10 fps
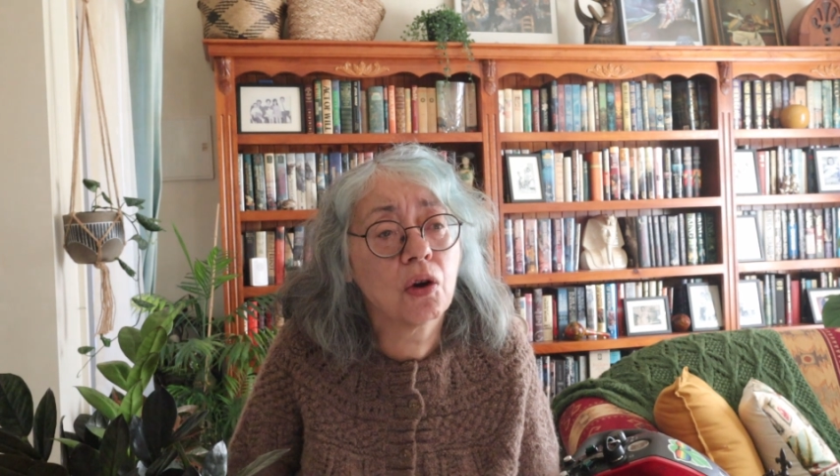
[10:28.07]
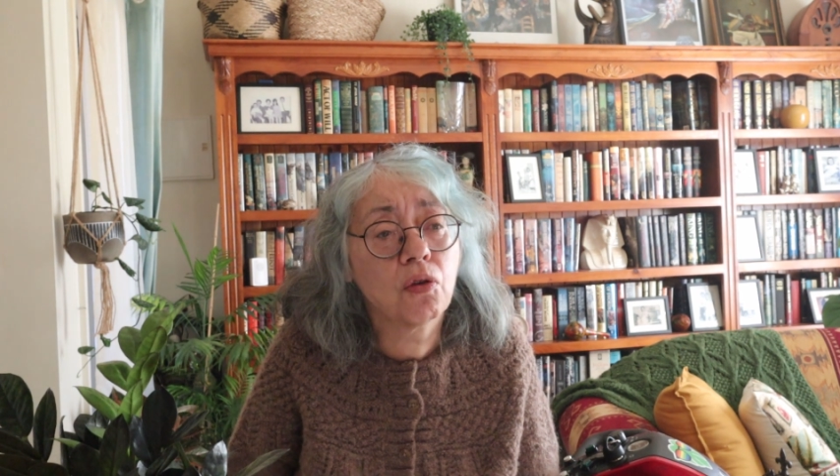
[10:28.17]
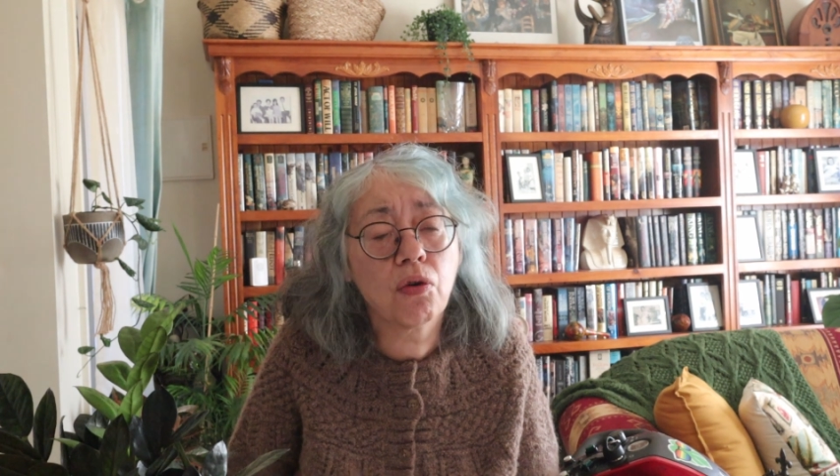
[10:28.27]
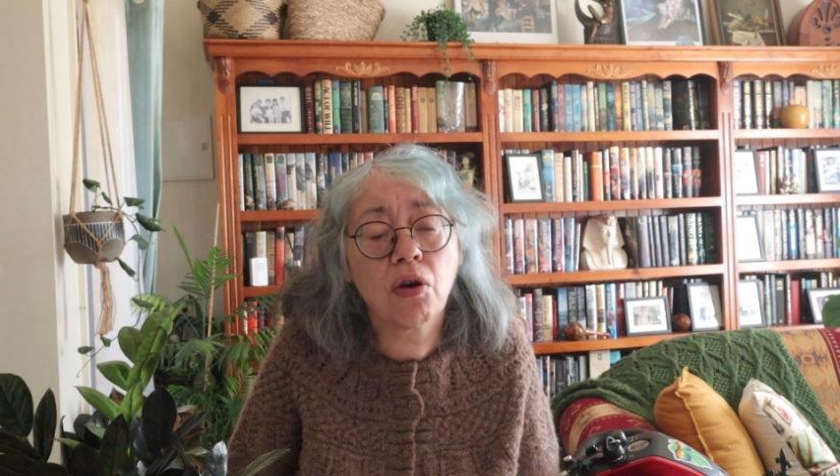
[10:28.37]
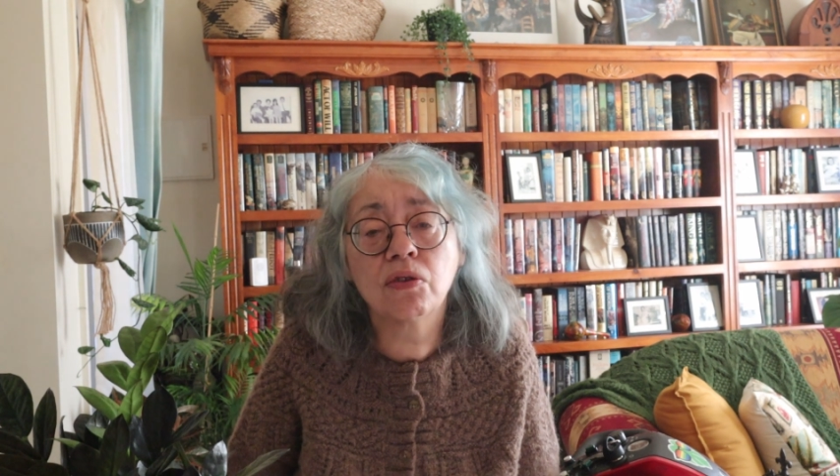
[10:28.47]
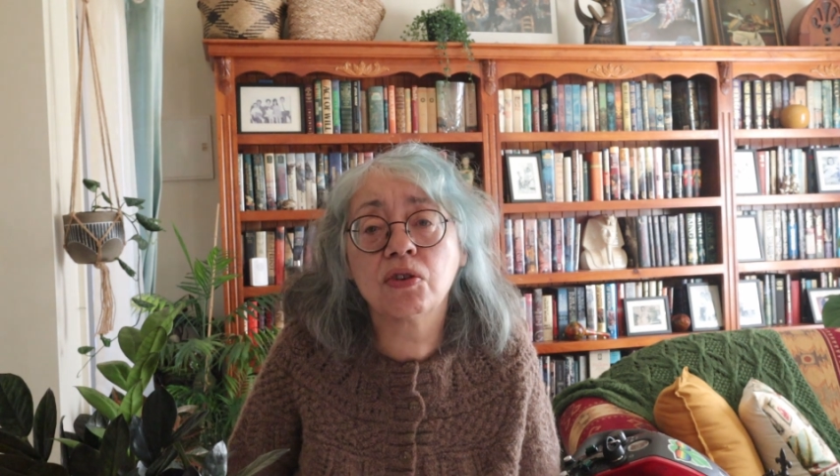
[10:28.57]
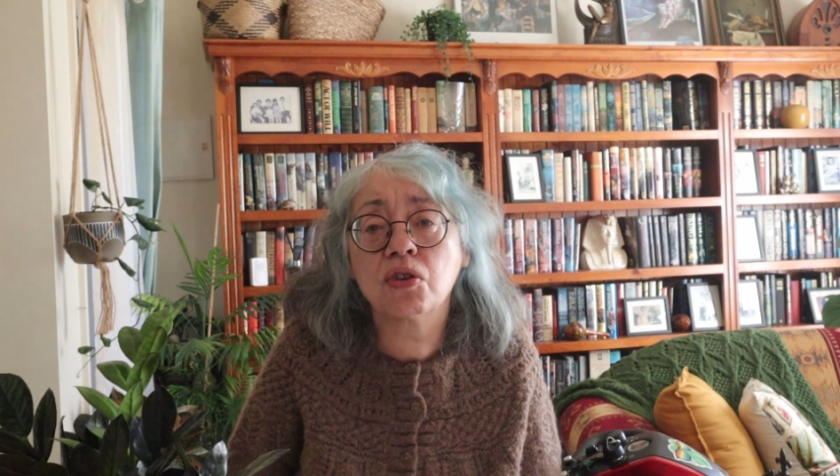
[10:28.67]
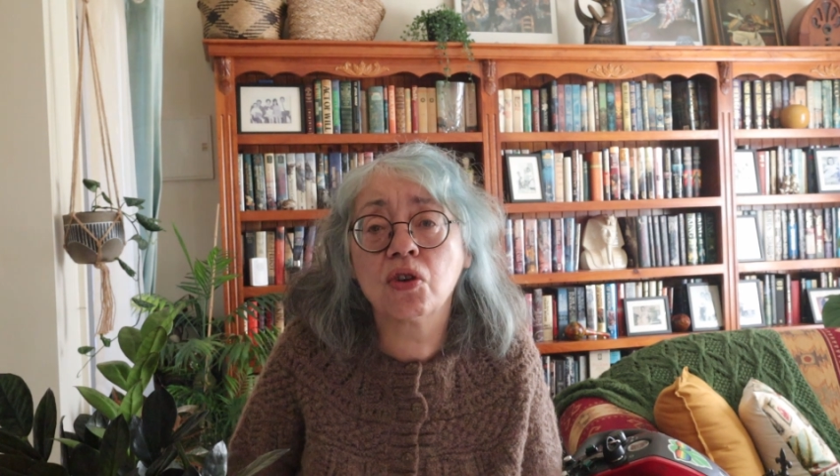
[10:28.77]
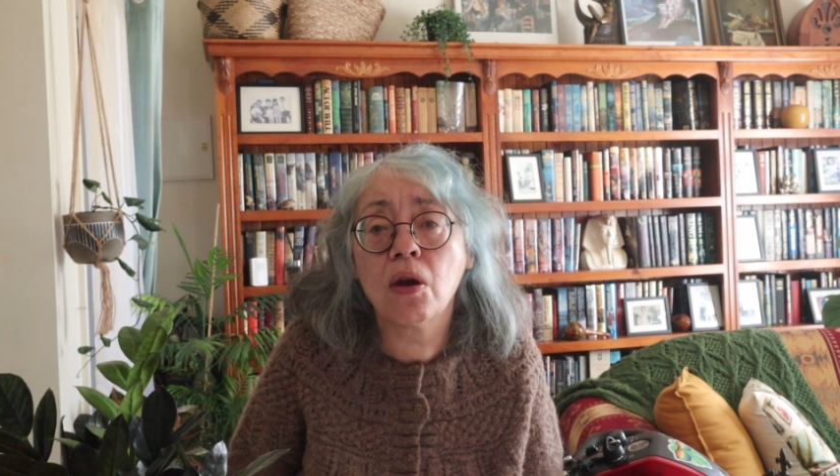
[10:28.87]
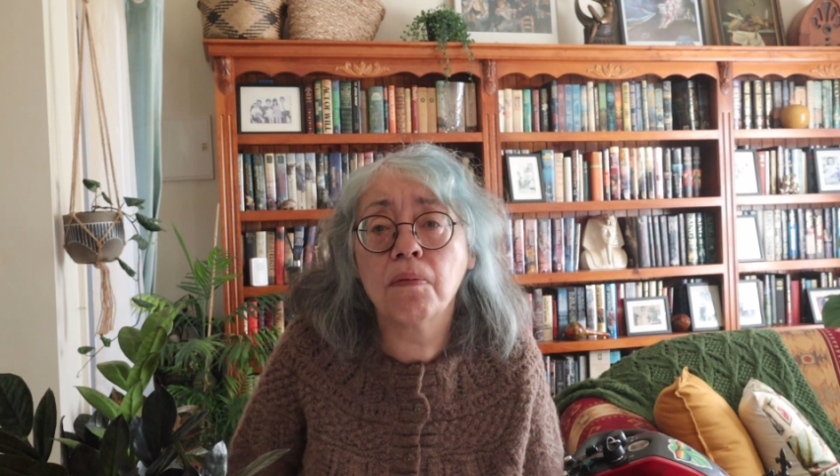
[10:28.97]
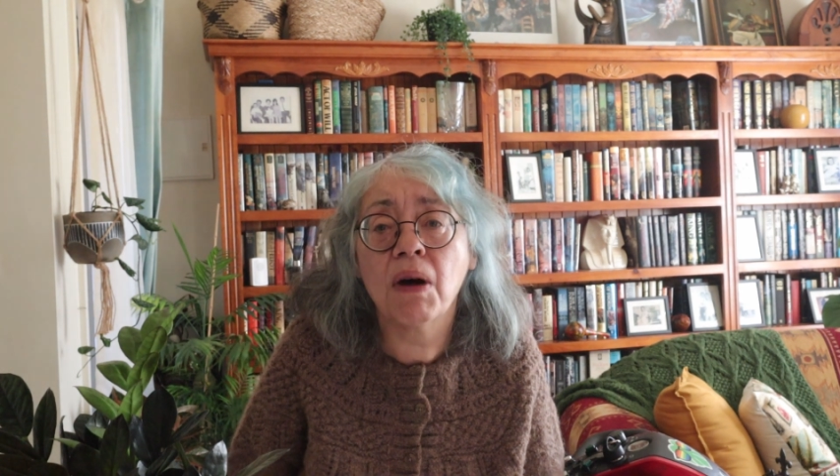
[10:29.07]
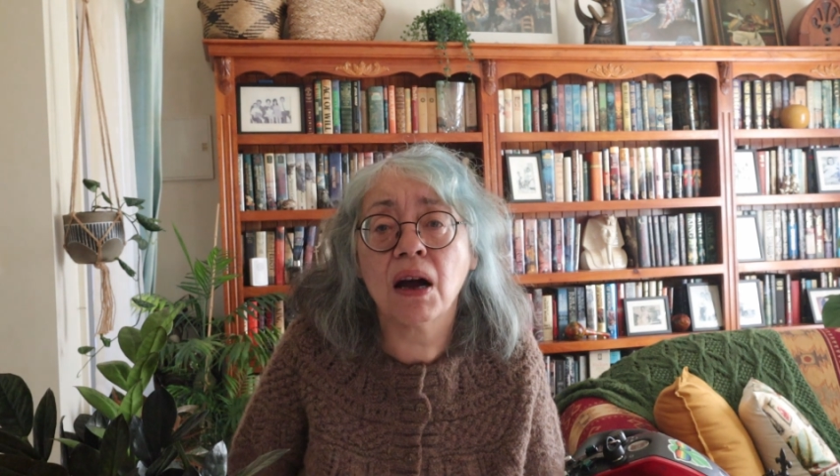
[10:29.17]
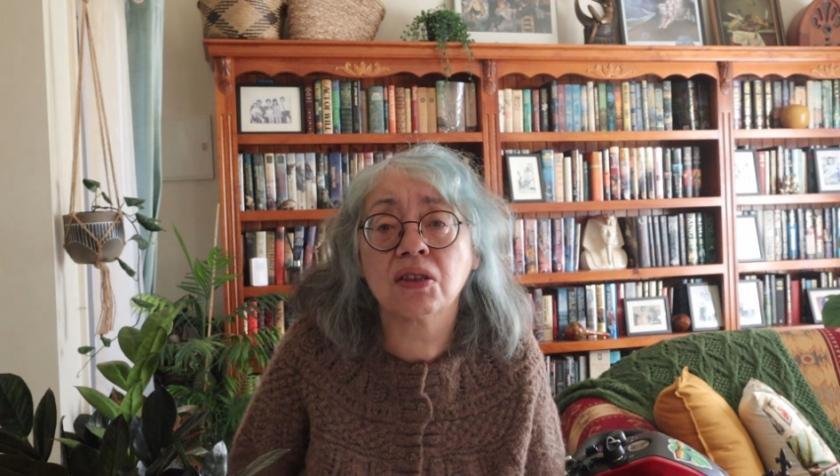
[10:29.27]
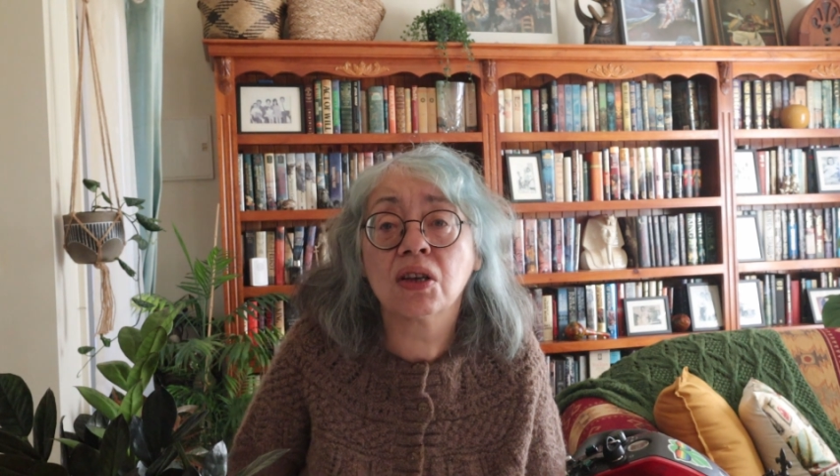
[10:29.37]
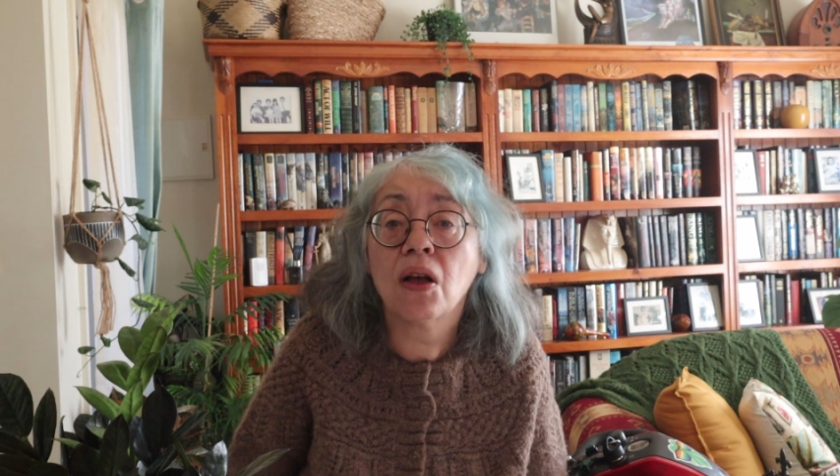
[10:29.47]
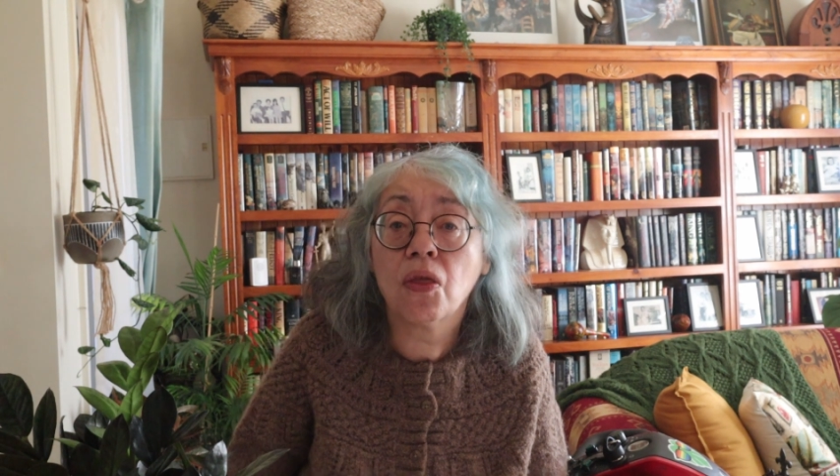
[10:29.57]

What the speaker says: grown so much